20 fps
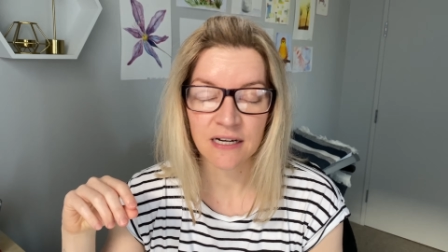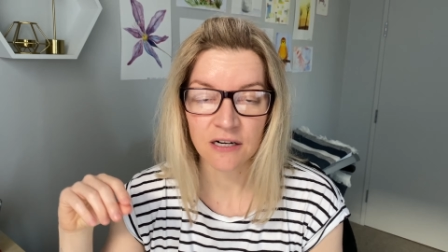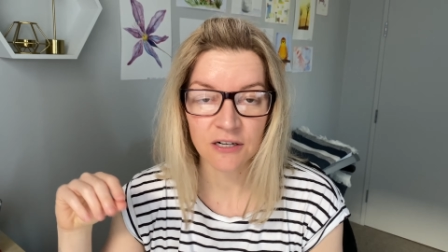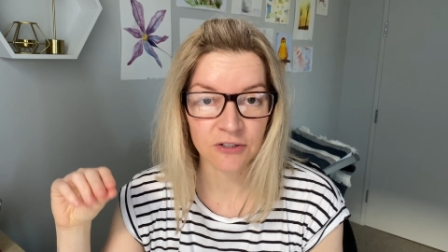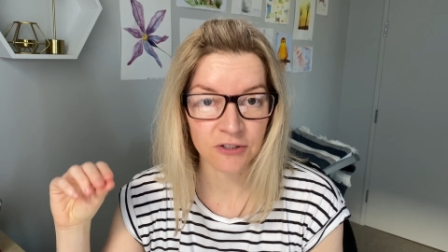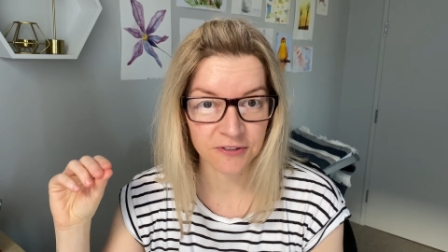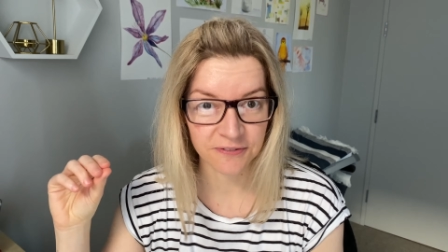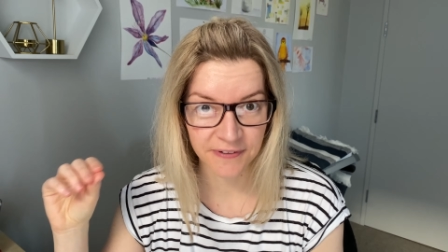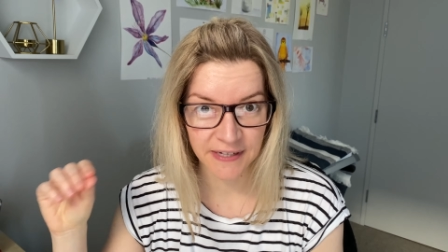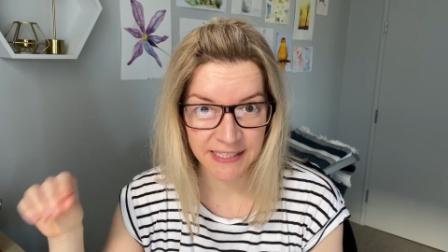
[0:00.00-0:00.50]
are
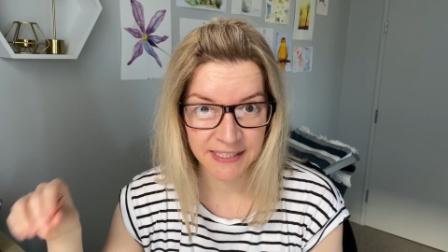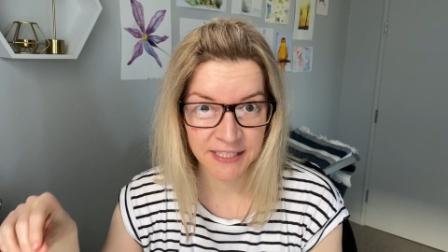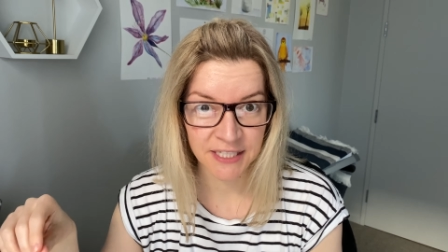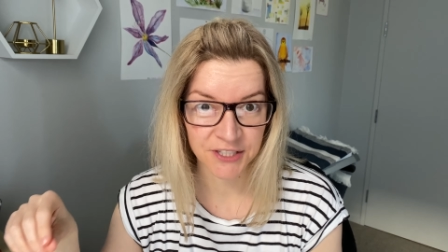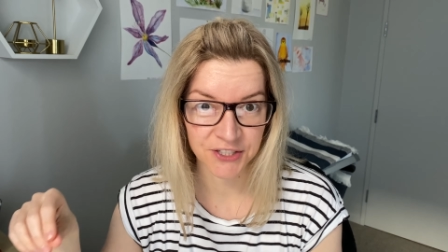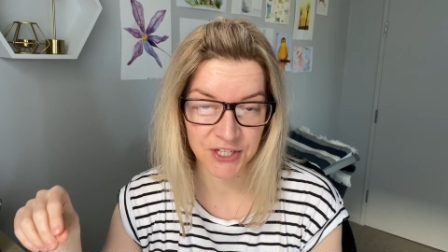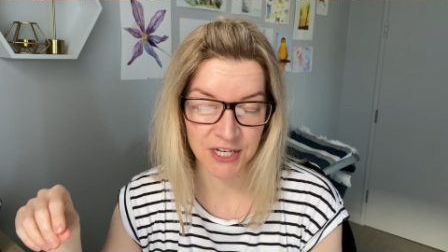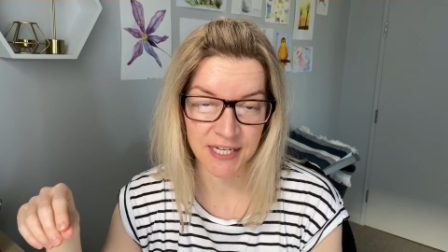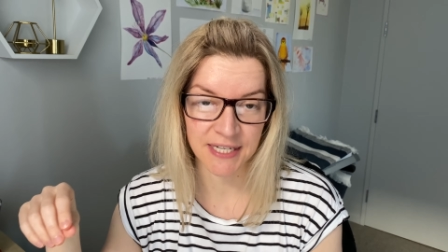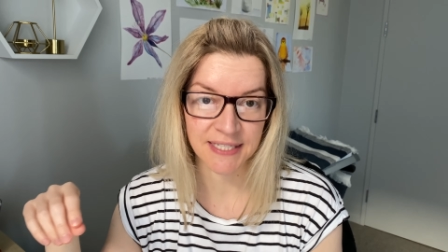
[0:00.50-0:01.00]

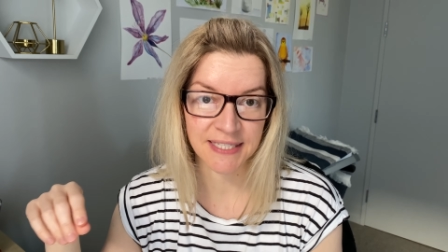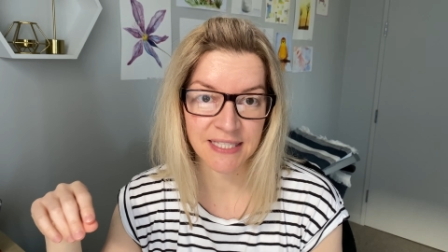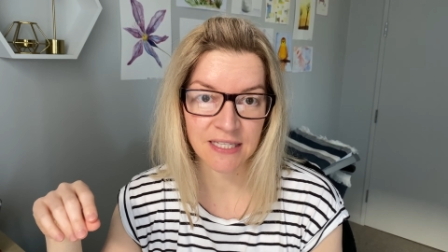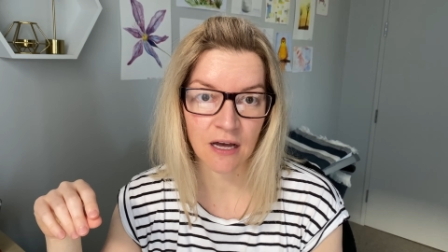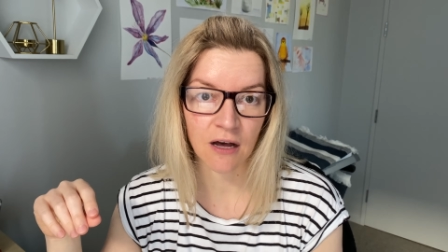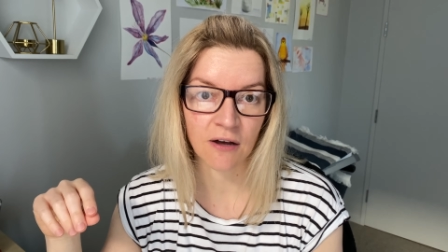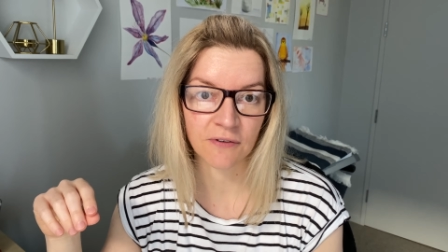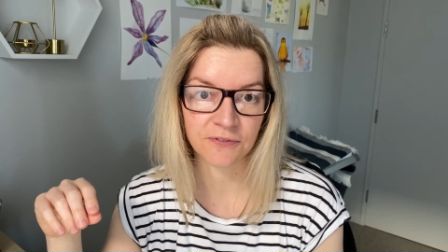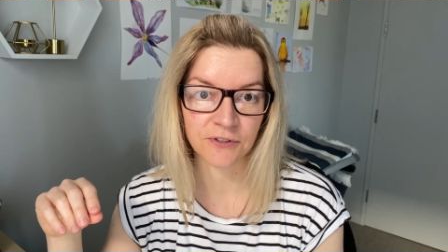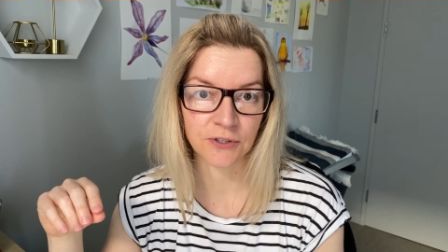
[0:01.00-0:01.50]
advantages
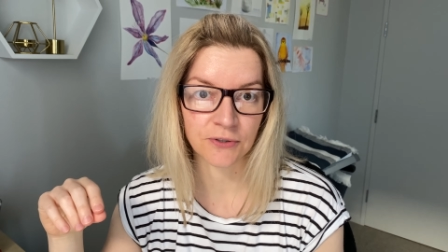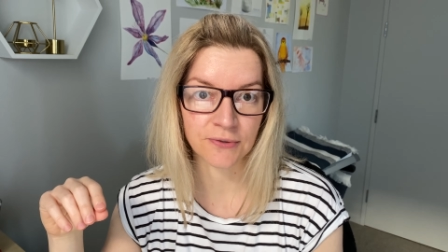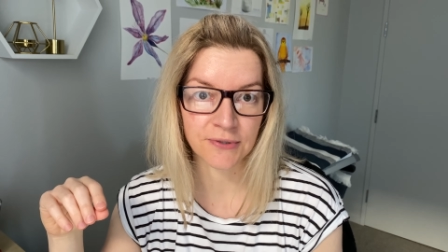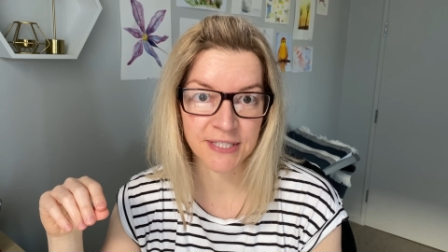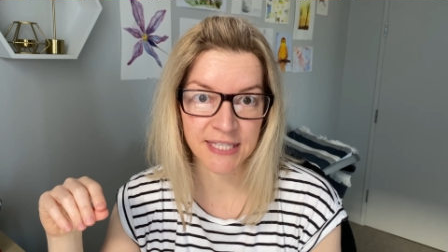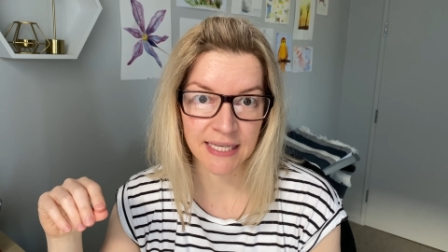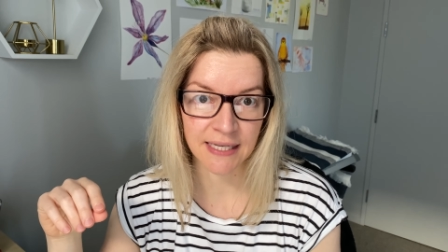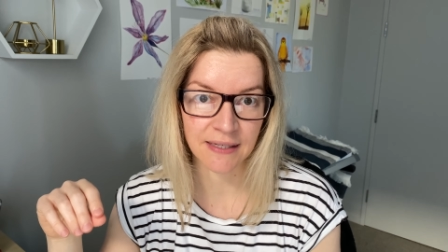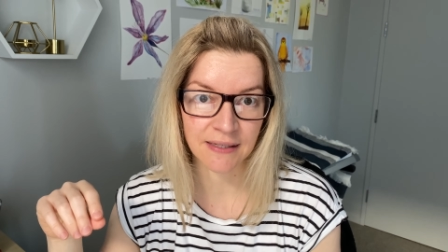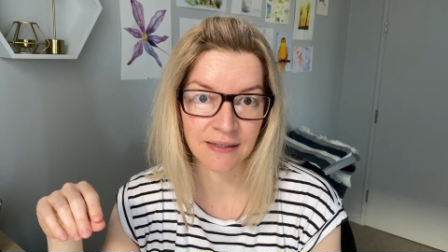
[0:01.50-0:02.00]
of
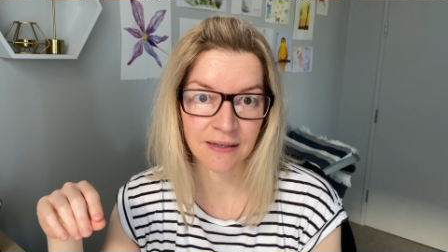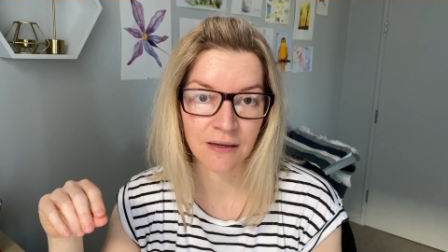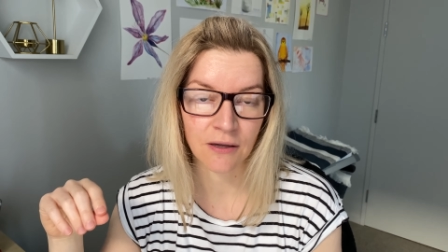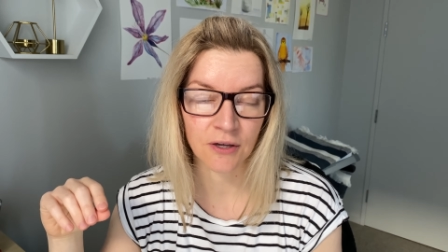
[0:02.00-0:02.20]
using